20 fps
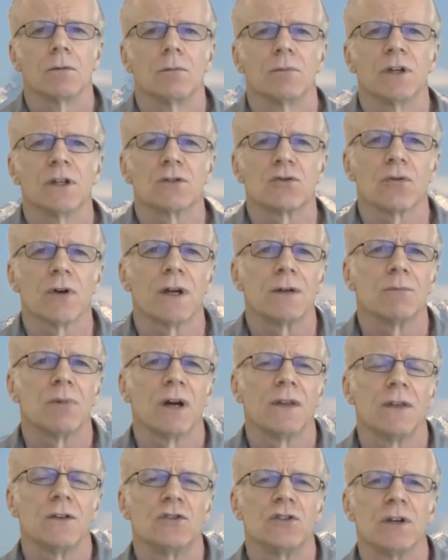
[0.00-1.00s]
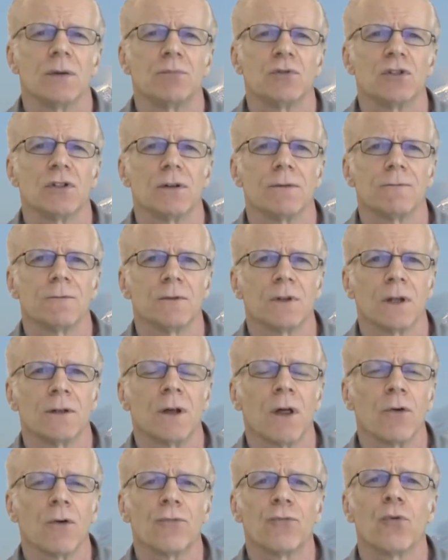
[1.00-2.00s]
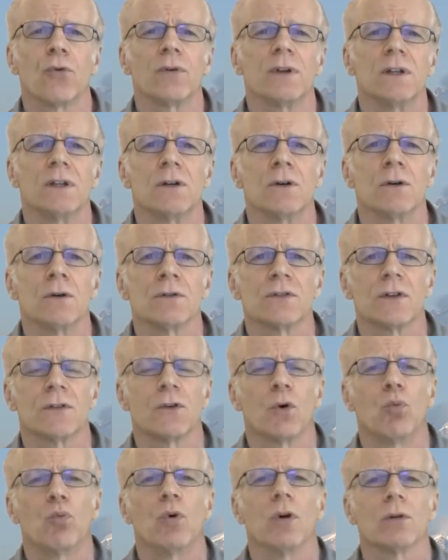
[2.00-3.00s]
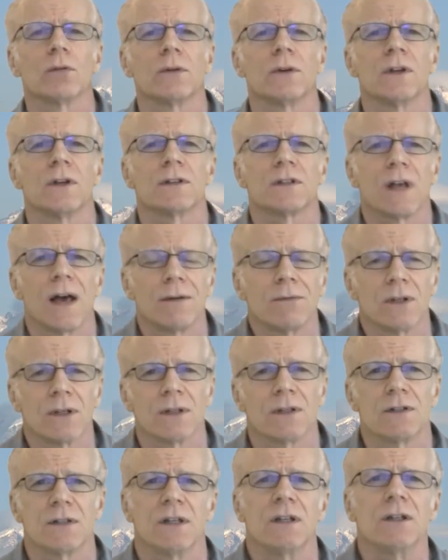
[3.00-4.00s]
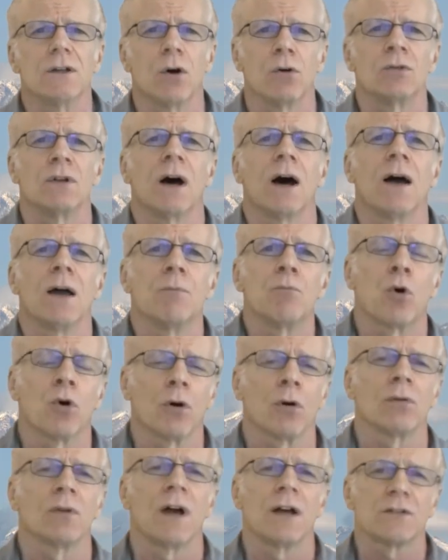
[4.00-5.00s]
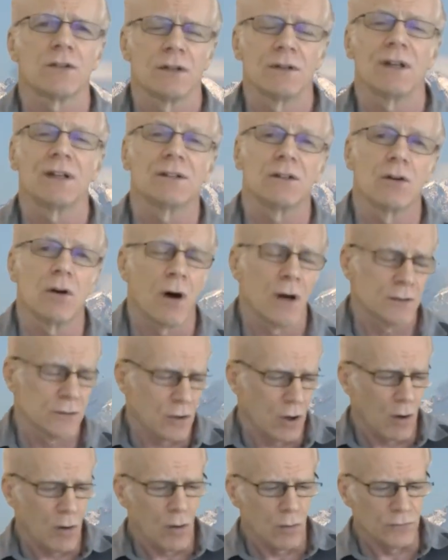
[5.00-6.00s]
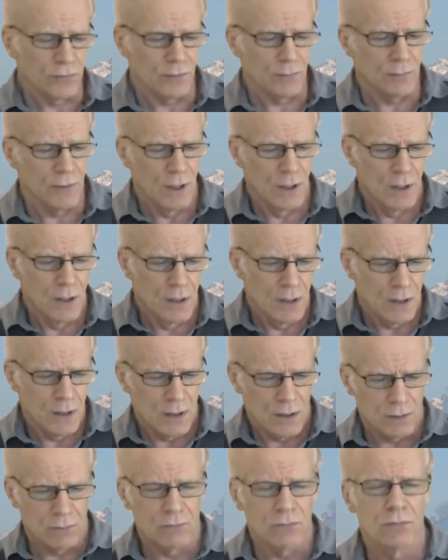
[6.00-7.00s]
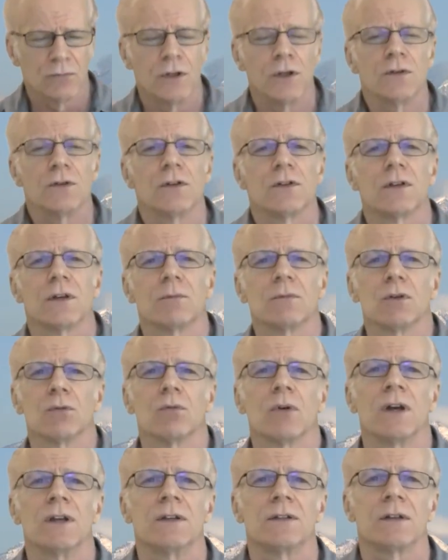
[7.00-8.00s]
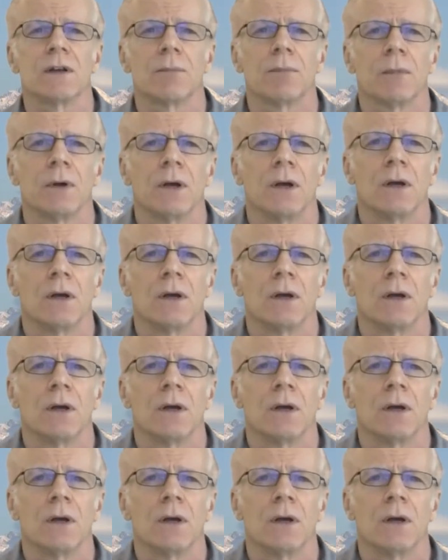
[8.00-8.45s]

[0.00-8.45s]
being trained by the Egyptians, another 40 years in the wilderness having his ego die more or less, and then God calls him and uses him to raise up